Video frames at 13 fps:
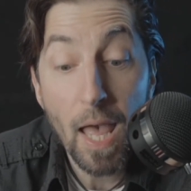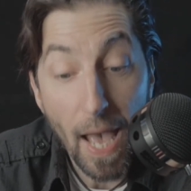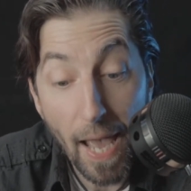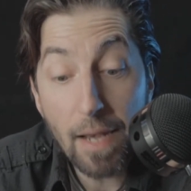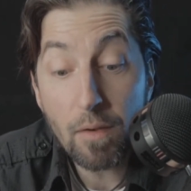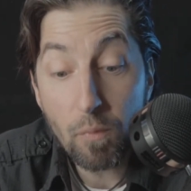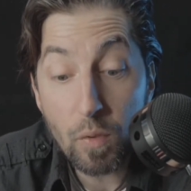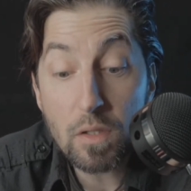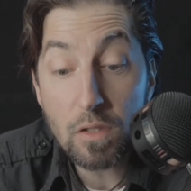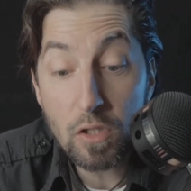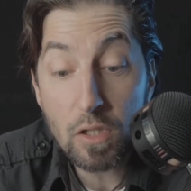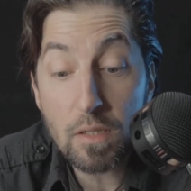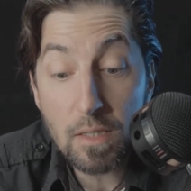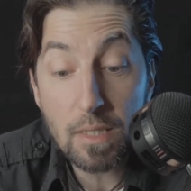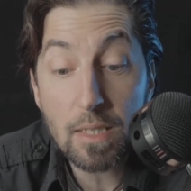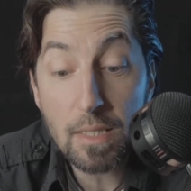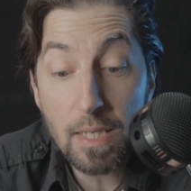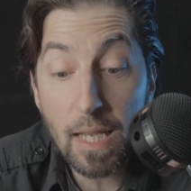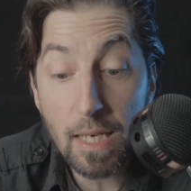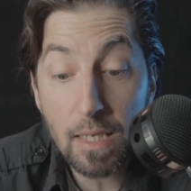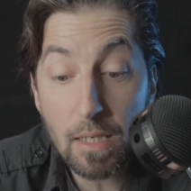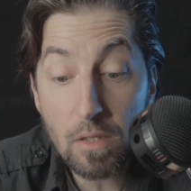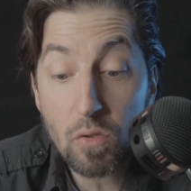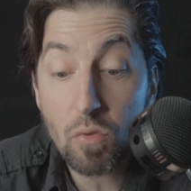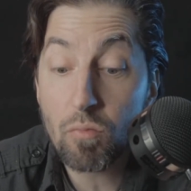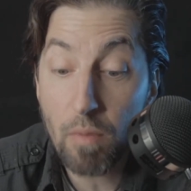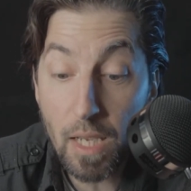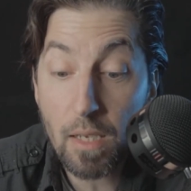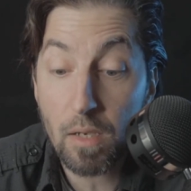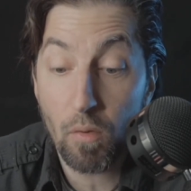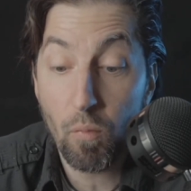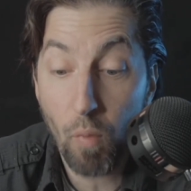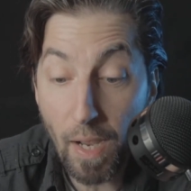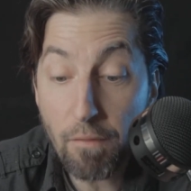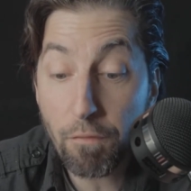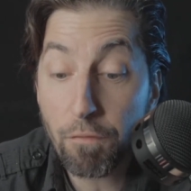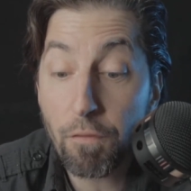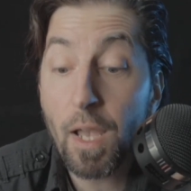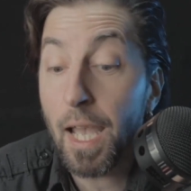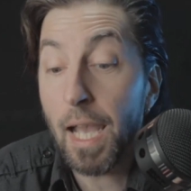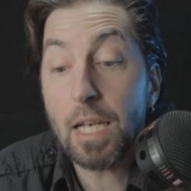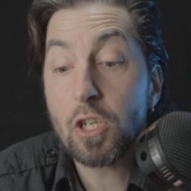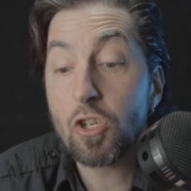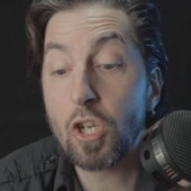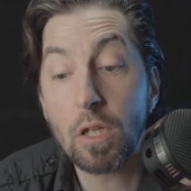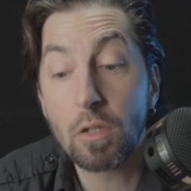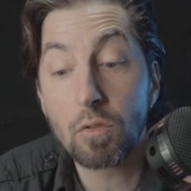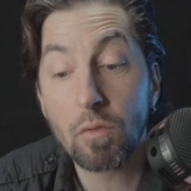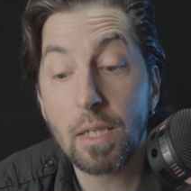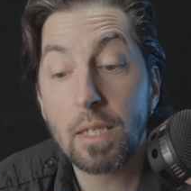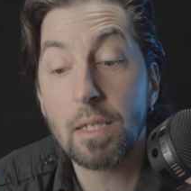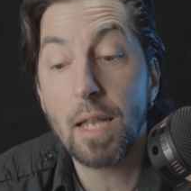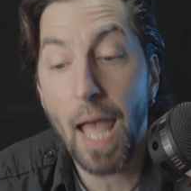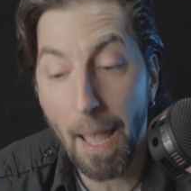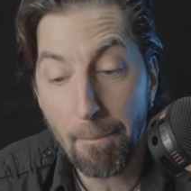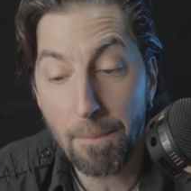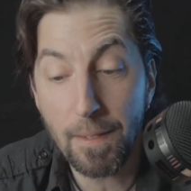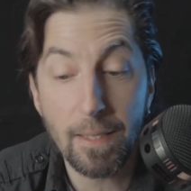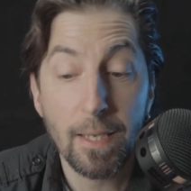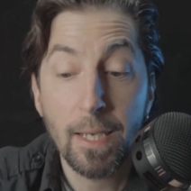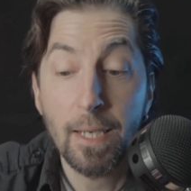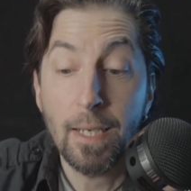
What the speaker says: and was just intended to make a wife and children happy.